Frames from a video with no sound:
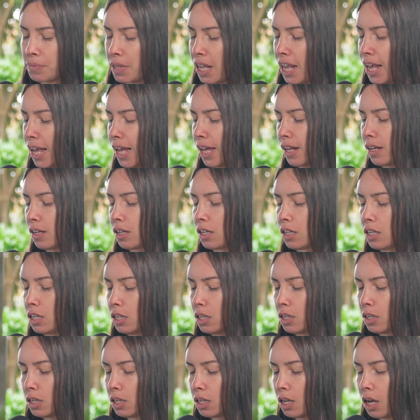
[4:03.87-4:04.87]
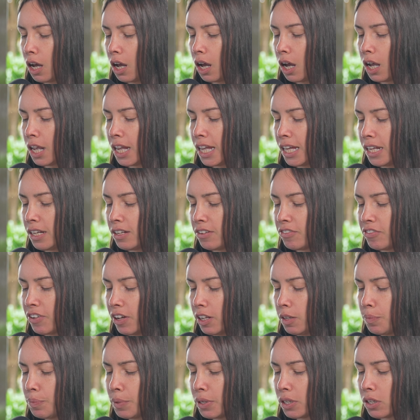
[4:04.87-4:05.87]
And in
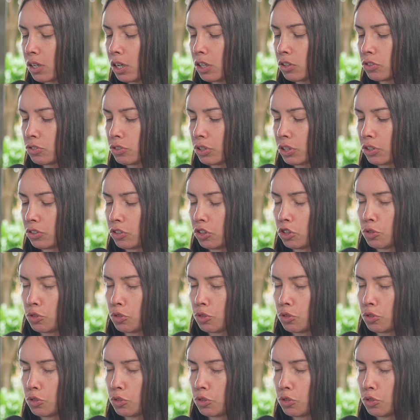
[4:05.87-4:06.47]
developing countries,